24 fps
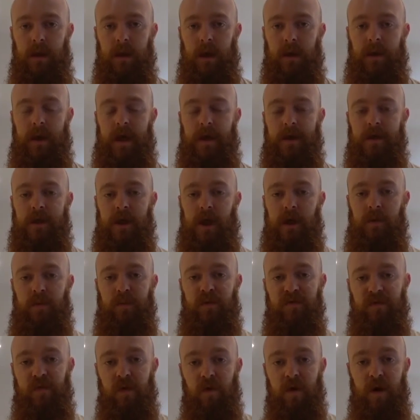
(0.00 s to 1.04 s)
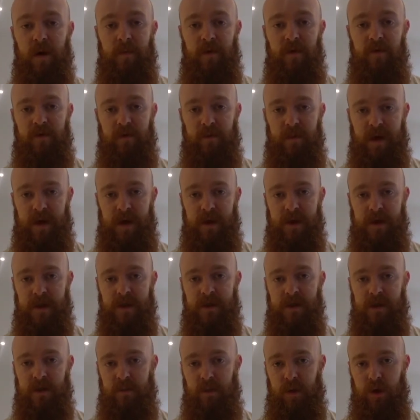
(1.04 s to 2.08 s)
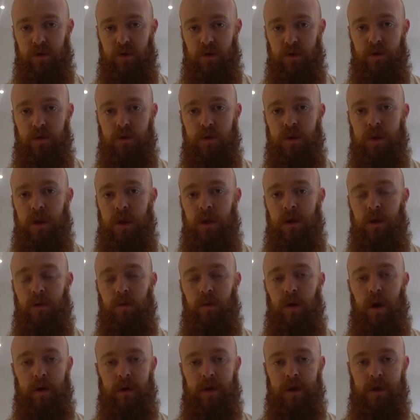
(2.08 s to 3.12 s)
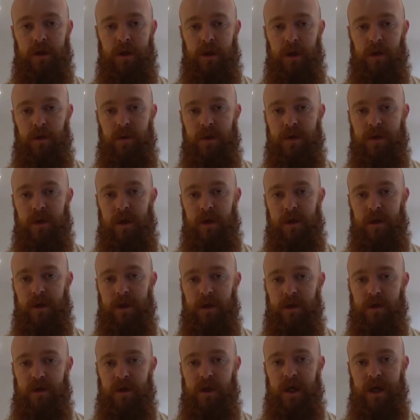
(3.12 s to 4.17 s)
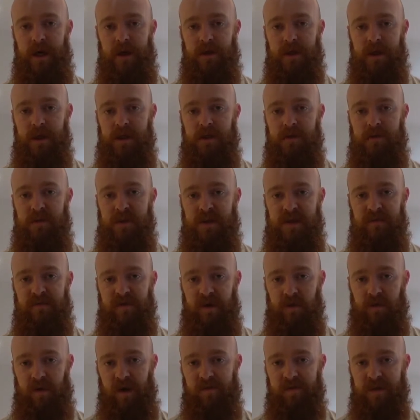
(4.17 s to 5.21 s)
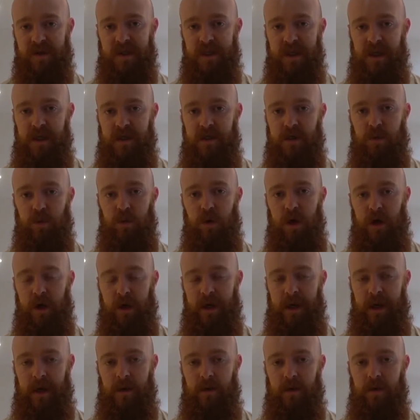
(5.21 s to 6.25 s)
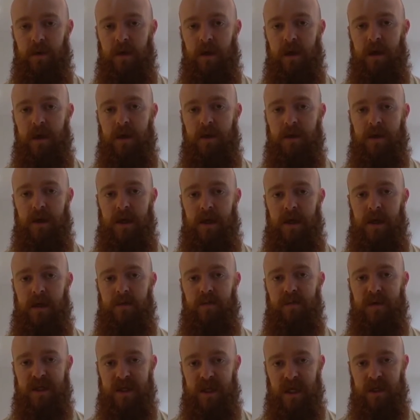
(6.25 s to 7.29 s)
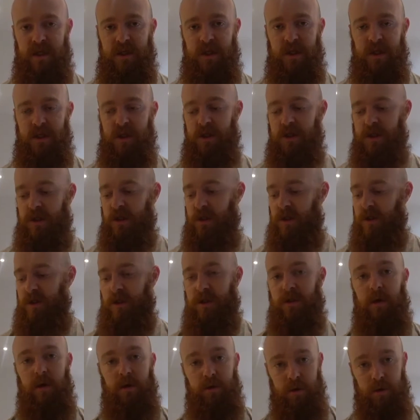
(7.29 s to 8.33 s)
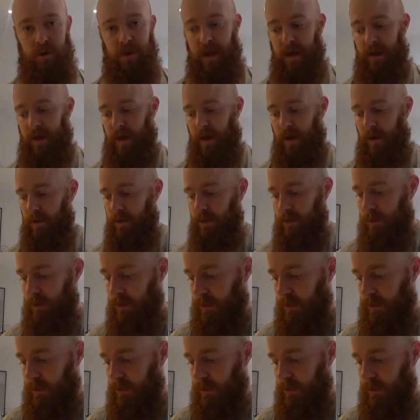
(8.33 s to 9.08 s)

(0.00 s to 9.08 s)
Okay, so before I move the mead into the bottles, what I'm going to do is I'm going to check the specific gravity to work out the percentage. So I'll do that now.